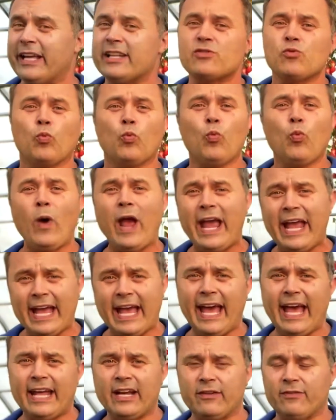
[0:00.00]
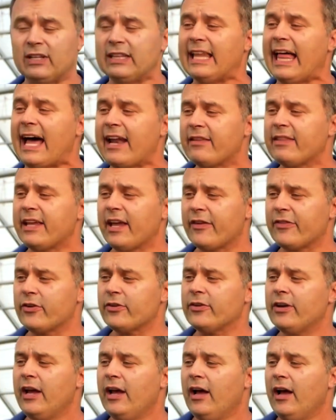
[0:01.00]
It's way ahead of a lot of the
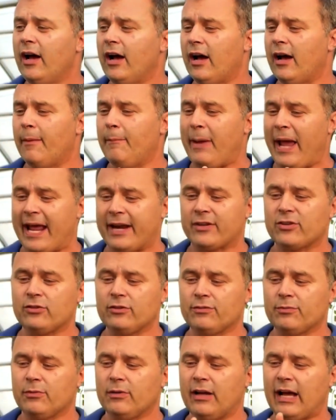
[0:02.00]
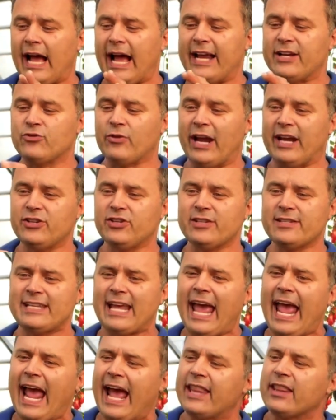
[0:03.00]
other panicle hydrangeas,
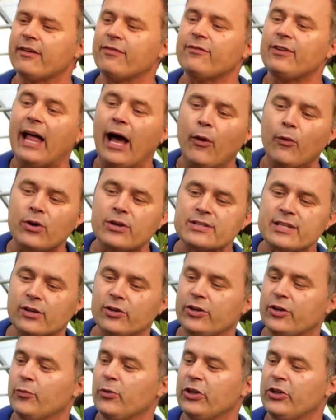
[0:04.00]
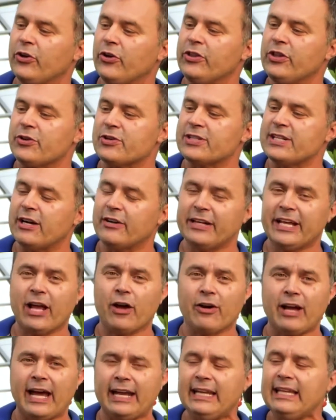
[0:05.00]
and the flowers are looking really good. They're starting
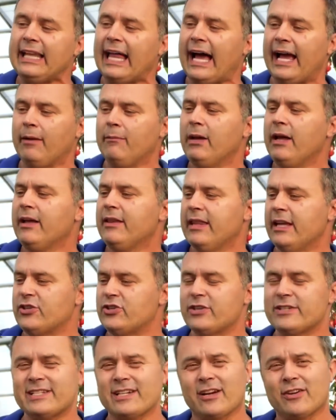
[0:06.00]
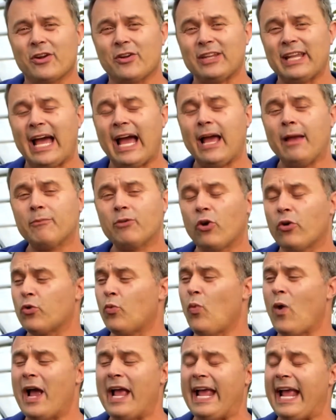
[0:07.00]
out kind of lime. They should start out lime, go to
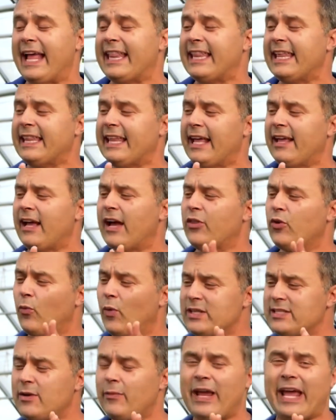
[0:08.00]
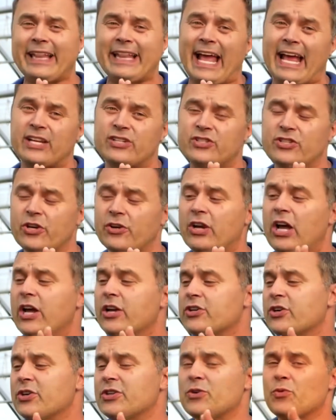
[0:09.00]
white, and then the ones that we had last year
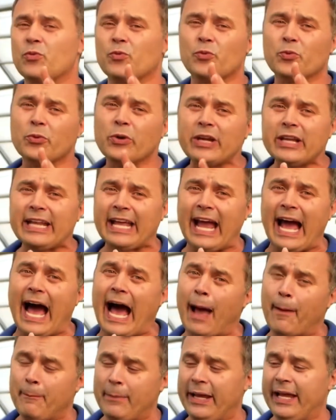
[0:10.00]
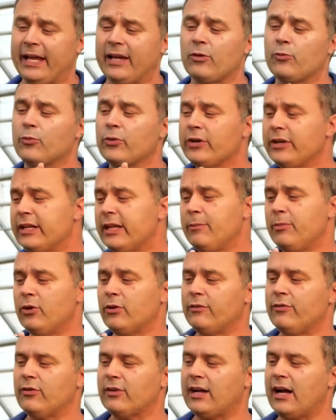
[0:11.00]
turned really hot pink, really
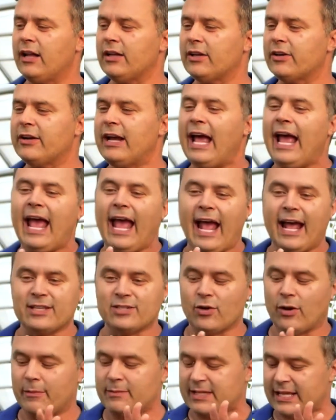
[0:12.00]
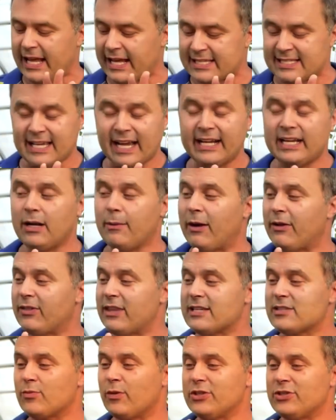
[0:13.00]
beautiful color. And so I'm excited about
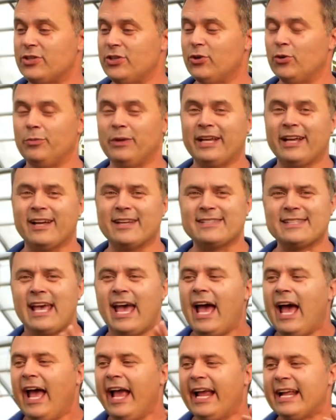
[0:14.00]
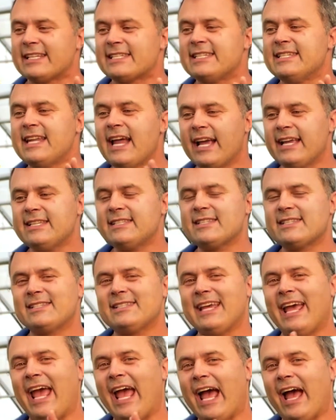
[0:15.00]
this one too, because it's nice
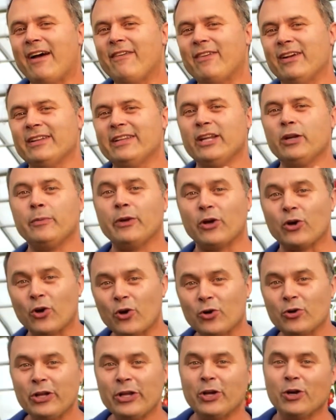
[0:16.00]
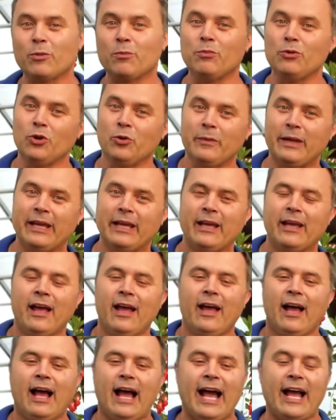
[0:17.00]
to have a little bit earlier blooming
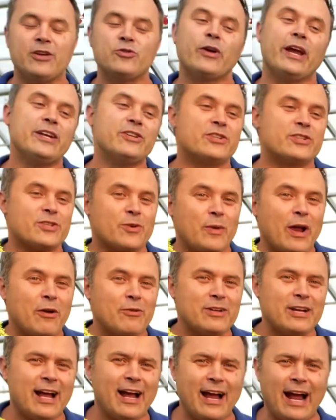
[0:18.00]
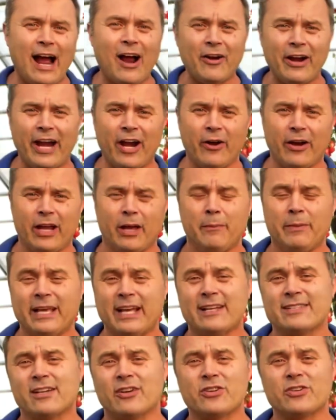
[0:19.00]
hydrangeas around our area
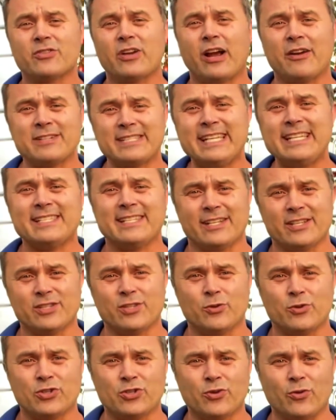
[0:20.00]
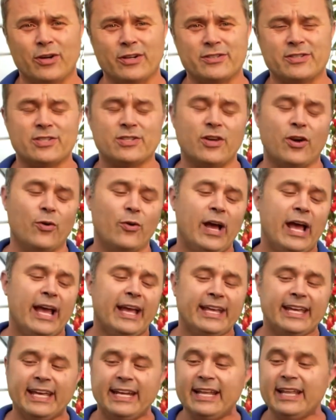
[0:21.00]
because our season is so short. So
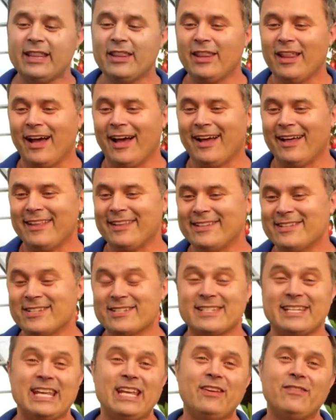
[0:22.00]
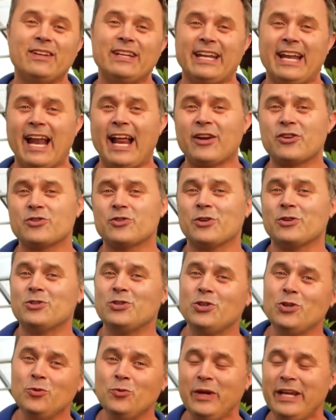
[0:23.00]
getting just even an extra
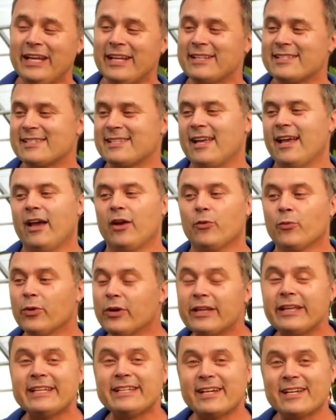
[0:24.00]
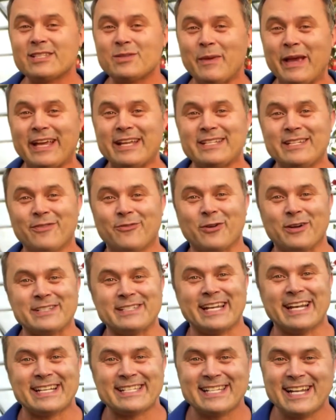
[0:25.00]
2 weeks really does make a difference.
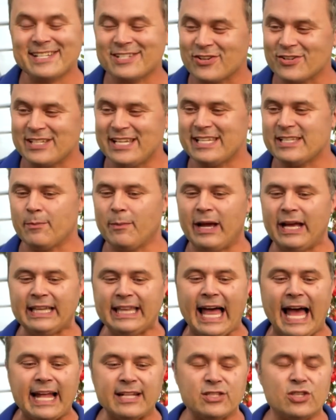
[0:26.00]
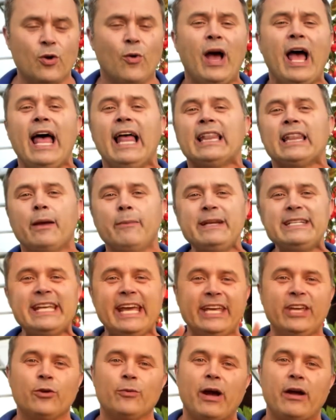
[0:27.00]
It extends our season by a lot. So let me
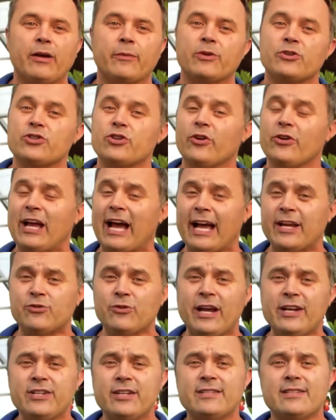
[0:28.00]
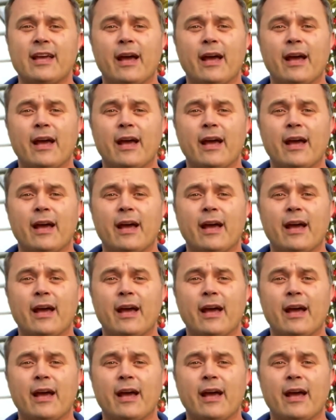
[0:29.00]
take you around. I'm going to show you hydrangeas.